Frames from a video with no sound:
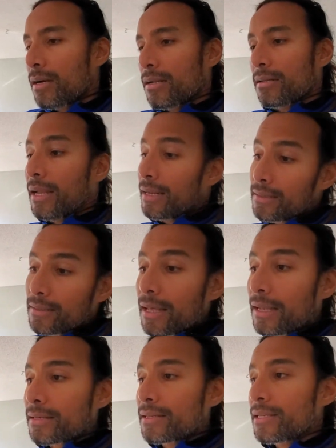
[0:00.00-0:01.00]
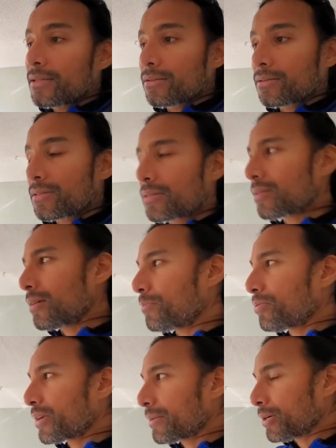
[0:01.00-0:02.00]
That yields
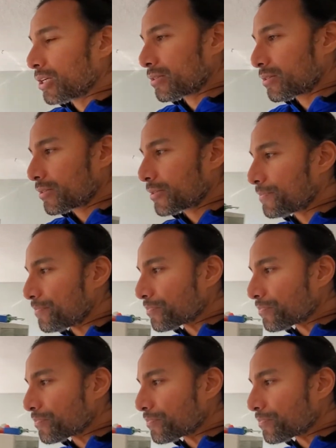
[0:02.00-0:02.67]
pretty much